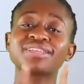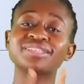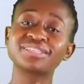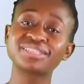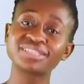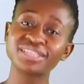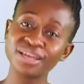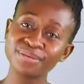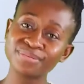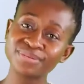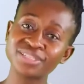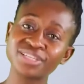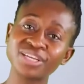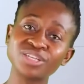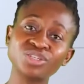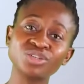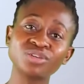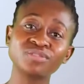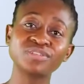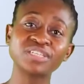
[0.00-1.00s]
steps
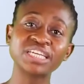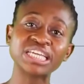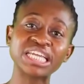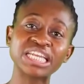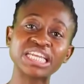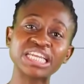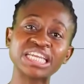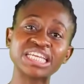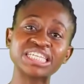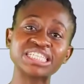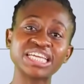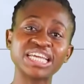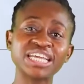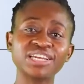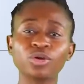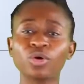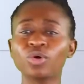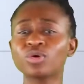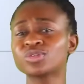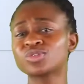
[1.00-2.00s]
that you have taken in a day,
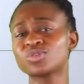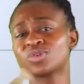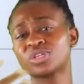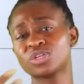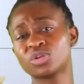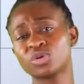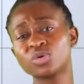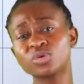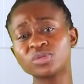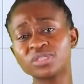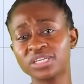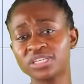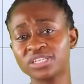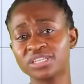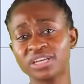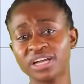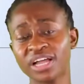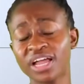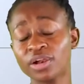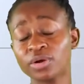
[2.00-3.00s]
and also it looks at
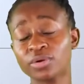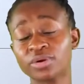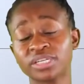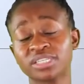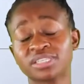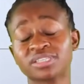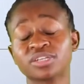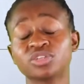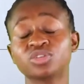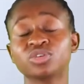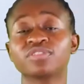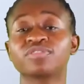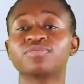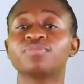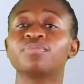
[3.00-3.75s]
the calories that you have